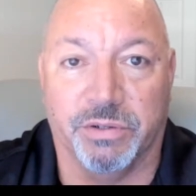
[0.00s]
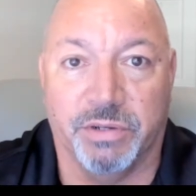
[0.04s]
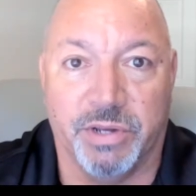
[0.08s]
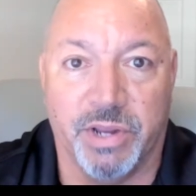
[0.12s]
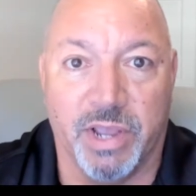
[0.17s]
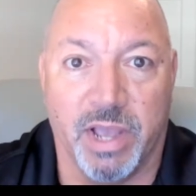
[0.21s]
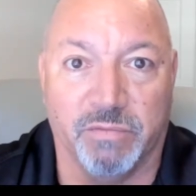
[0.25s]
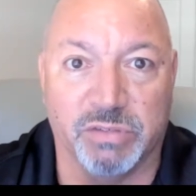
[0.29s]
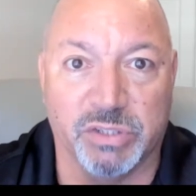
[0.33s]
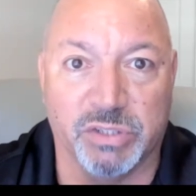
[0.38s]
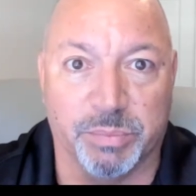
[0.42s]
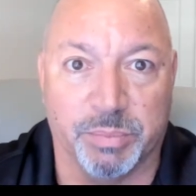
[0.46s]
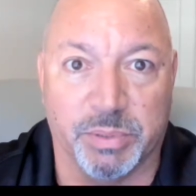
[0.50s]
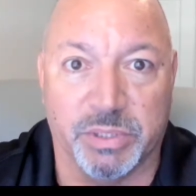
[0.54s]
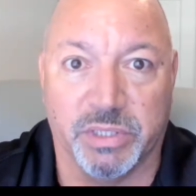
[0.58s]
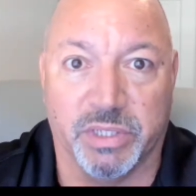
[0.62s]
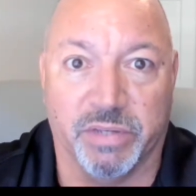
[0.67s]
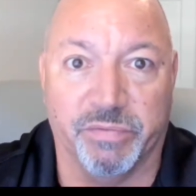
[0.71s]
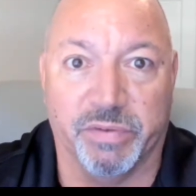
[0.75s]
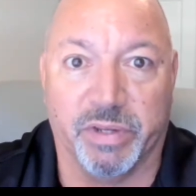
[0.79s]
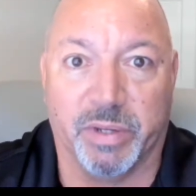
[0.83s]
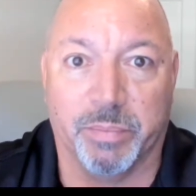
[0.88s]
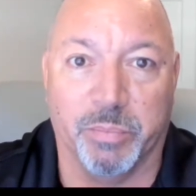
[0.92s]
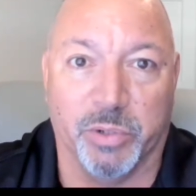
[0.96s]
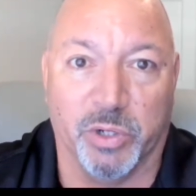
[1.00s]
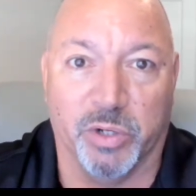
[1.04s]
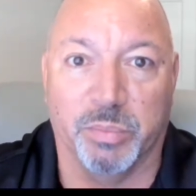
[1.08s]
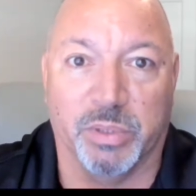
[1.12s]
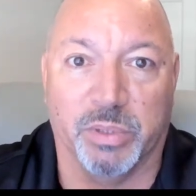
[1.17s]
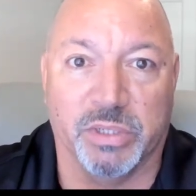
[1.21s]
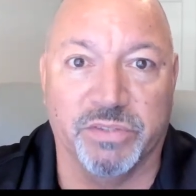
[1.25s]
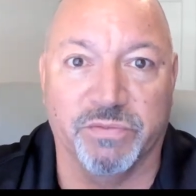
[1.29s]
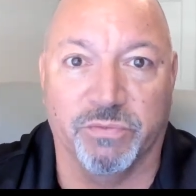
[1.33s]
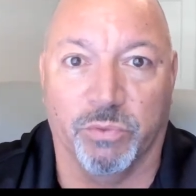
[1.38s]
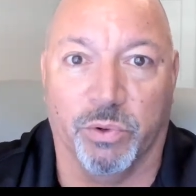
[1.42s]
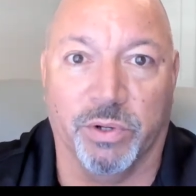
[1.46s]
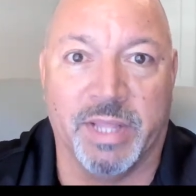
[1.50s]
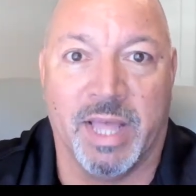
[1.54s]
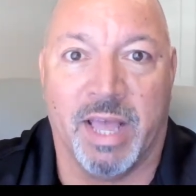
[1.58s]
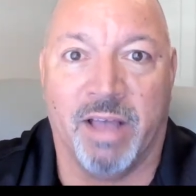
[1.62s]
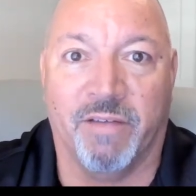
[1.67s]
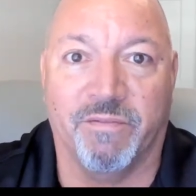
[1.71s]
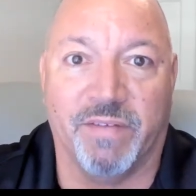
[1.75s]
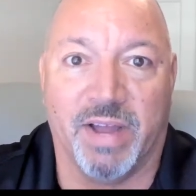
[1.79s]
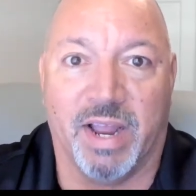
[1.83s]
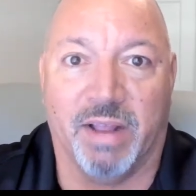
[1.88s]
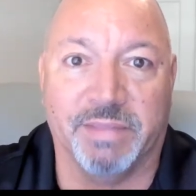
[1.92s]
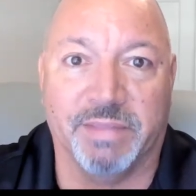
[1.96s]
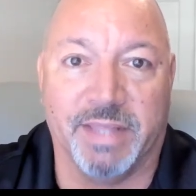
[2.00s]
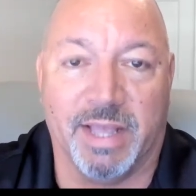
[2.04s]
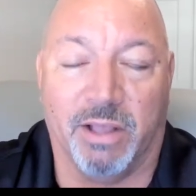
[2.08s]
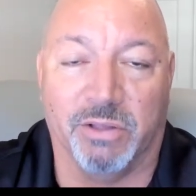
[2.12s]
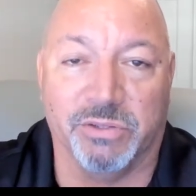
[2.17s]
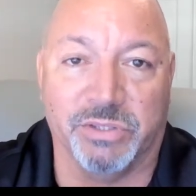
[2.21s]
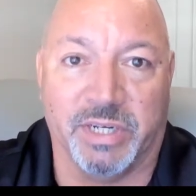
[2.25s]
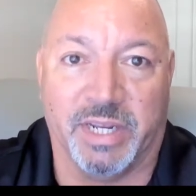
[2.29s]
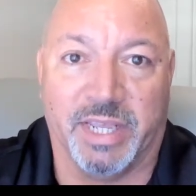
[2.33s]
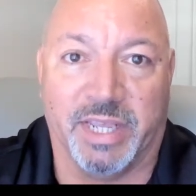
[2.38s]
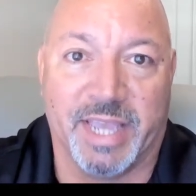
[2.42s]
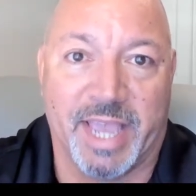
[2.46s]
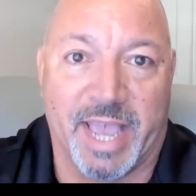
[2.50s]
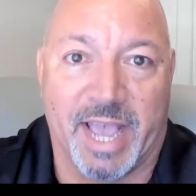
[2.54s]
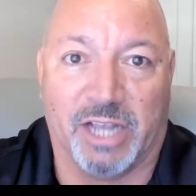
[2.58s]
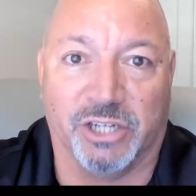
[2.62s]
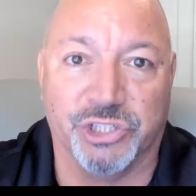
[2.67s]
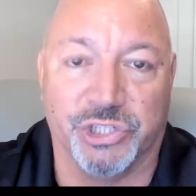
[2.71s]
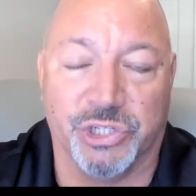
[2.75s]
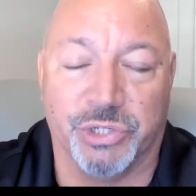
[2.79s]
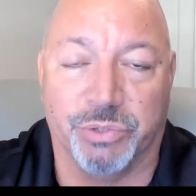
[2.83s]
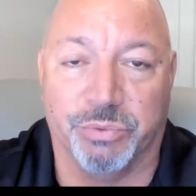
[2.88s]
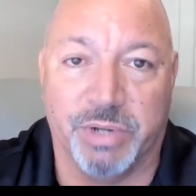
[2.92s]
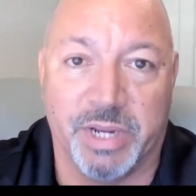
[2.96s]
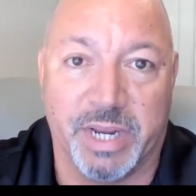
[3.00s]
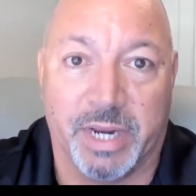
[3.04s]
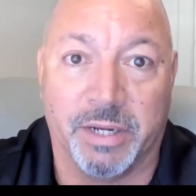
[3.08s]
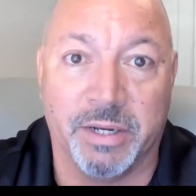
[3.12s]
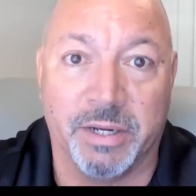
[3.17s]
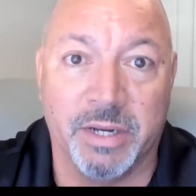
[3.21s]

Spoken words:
You have a specific purpose for that $5,000 in cash you need.